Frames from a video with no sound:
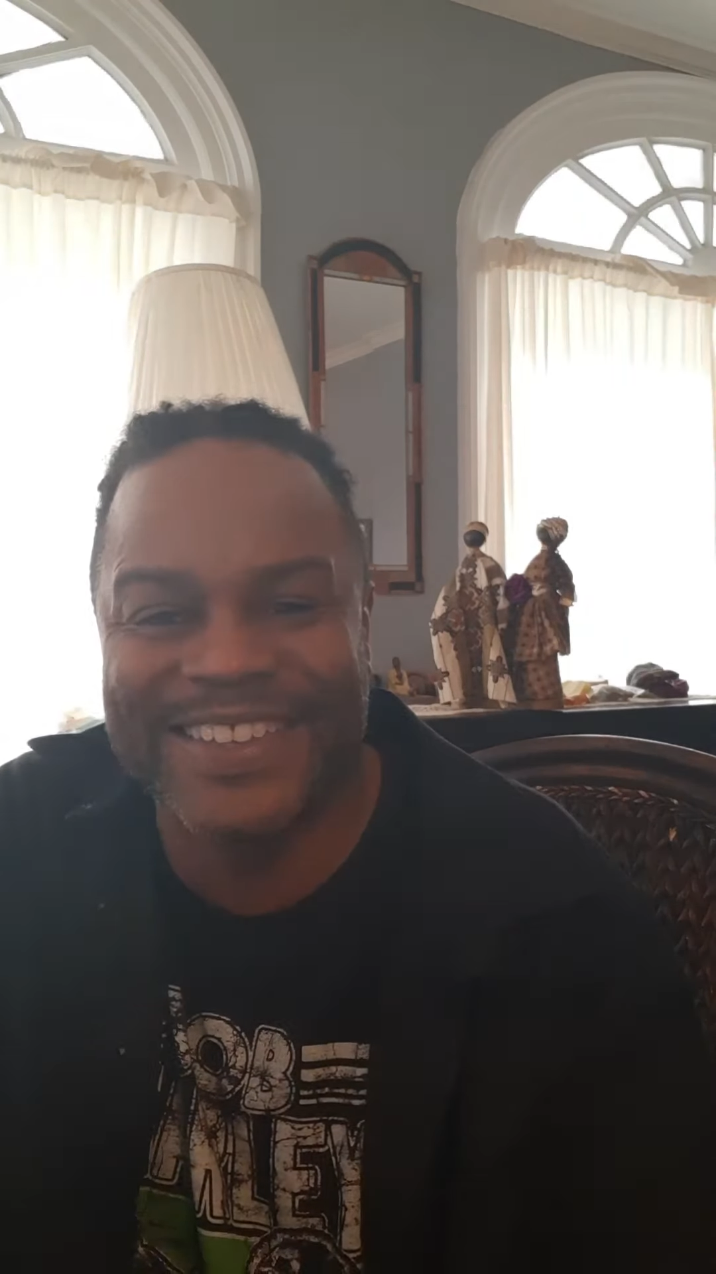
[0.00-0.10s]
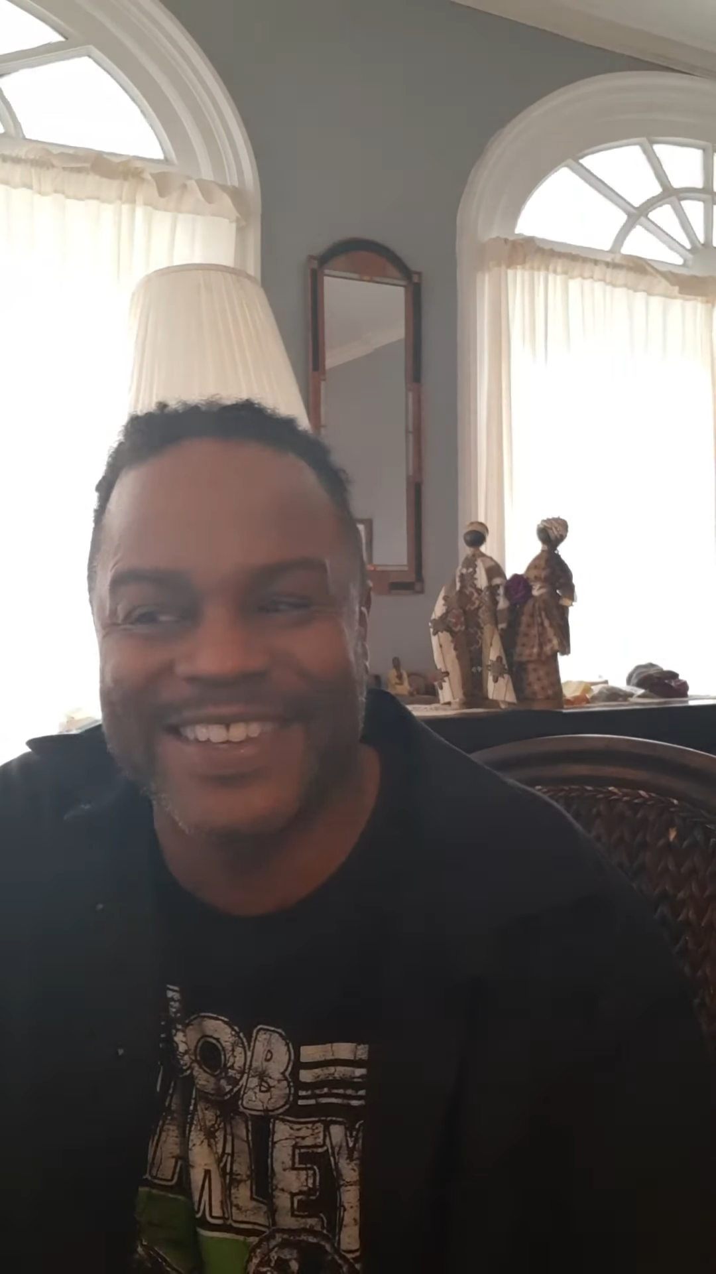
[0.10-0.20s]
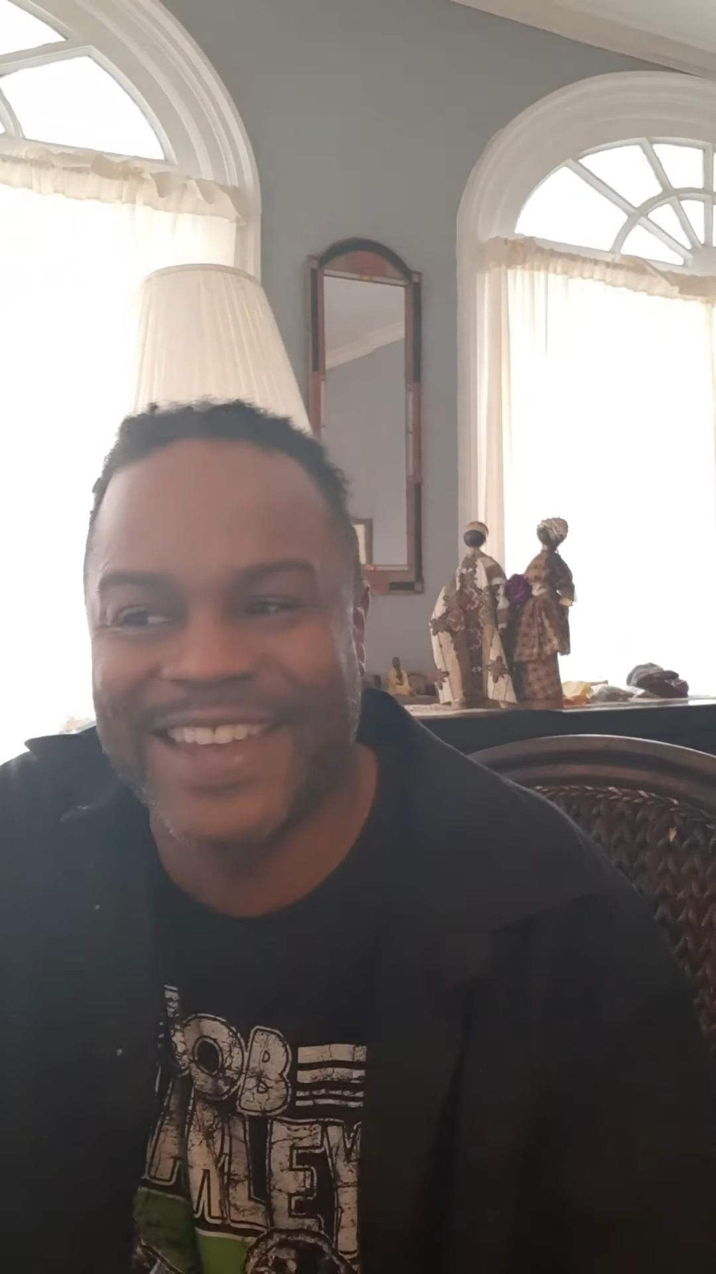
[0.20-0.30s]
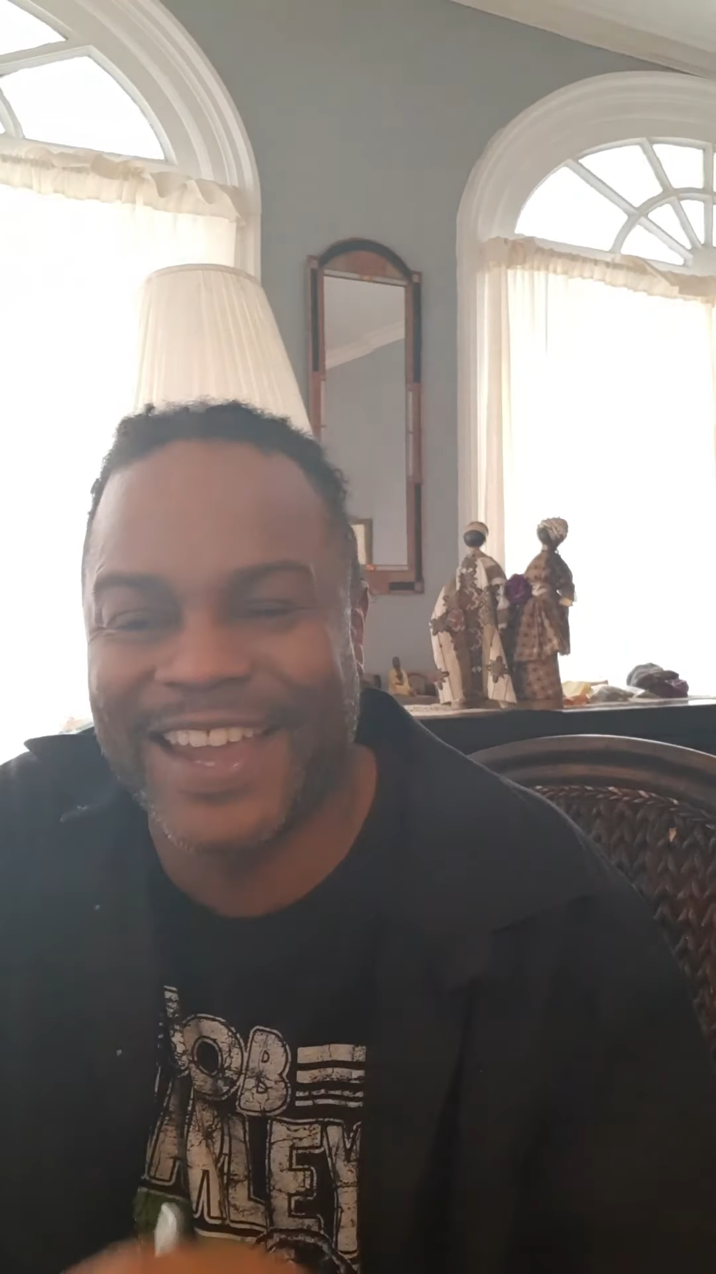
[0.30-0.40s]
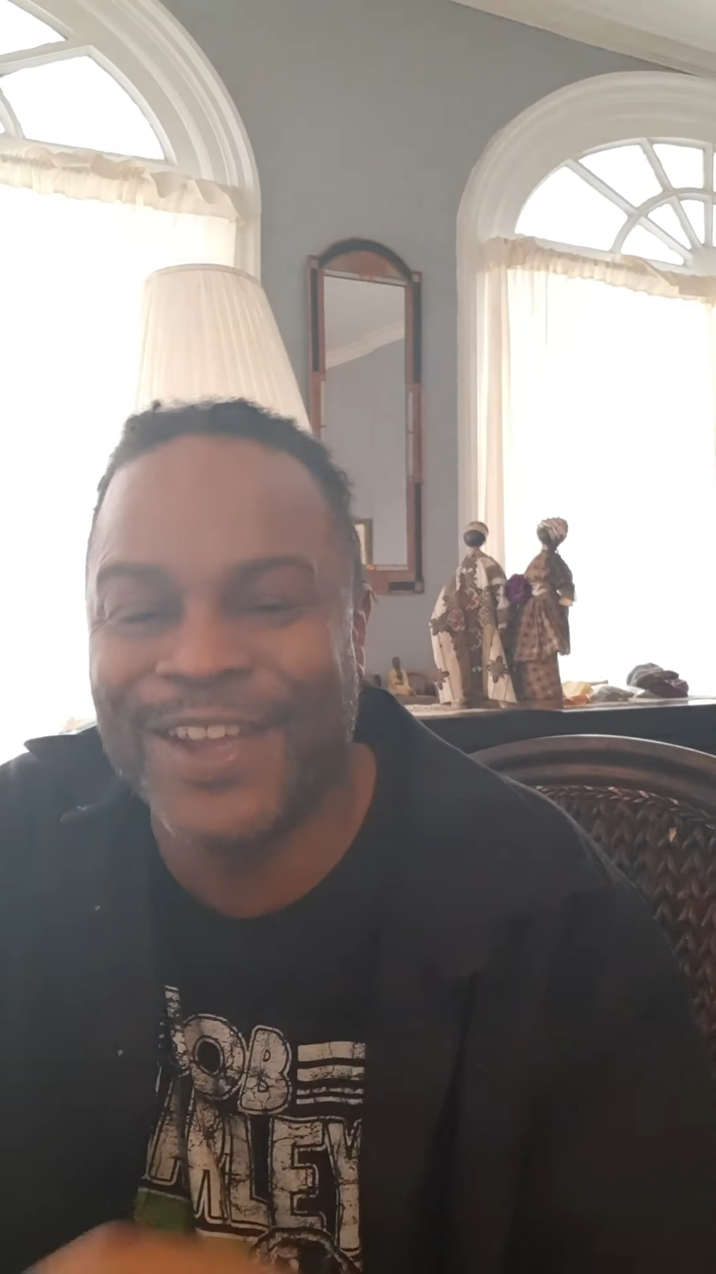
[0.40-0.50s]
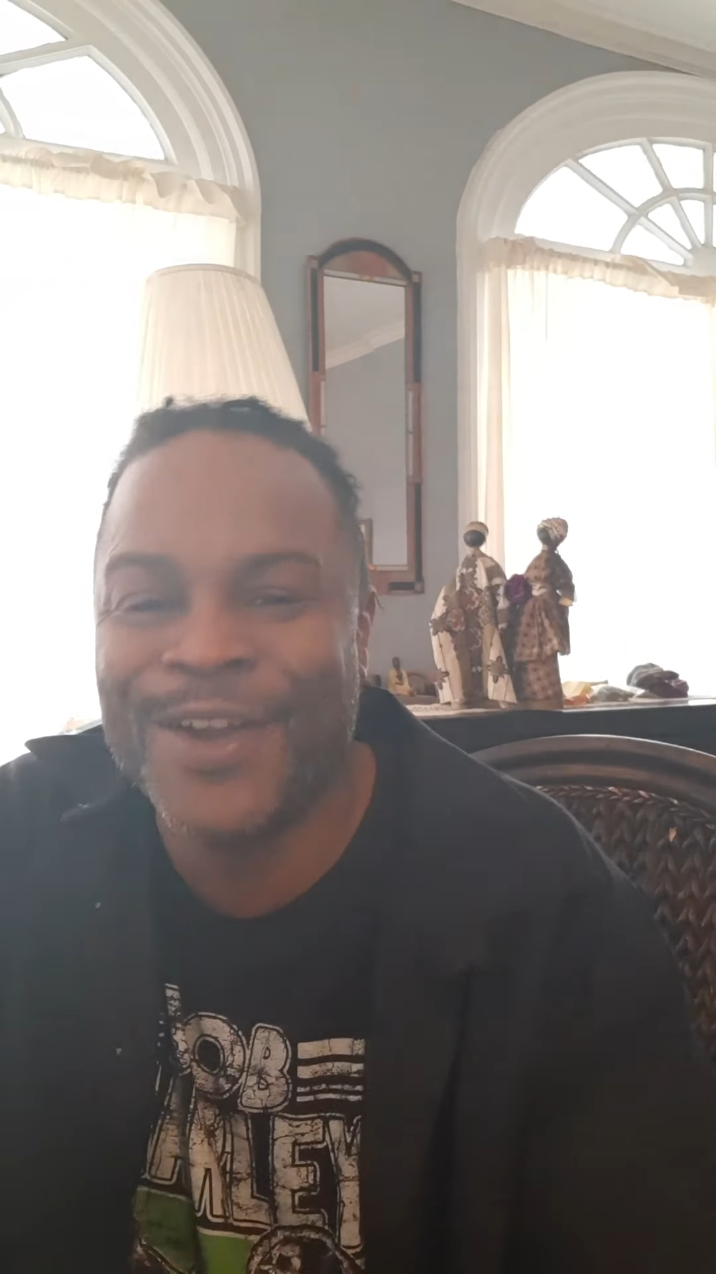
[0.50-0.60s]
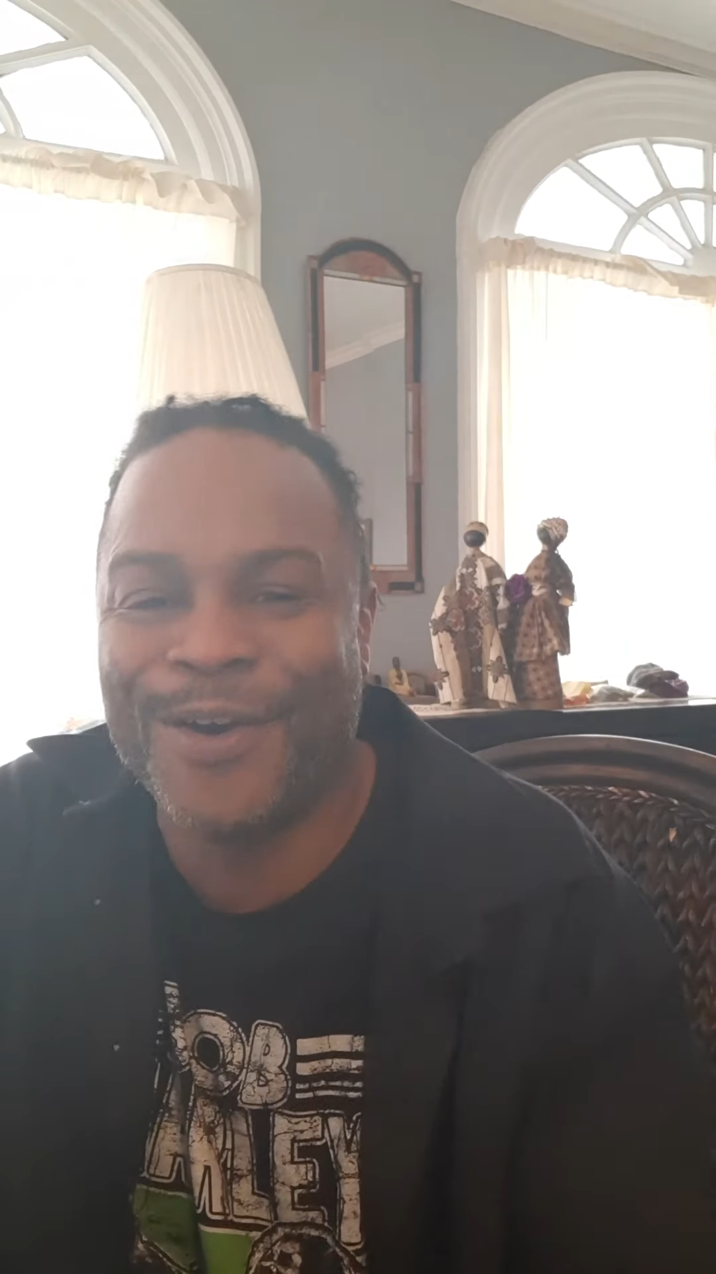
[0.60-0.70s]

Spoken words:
today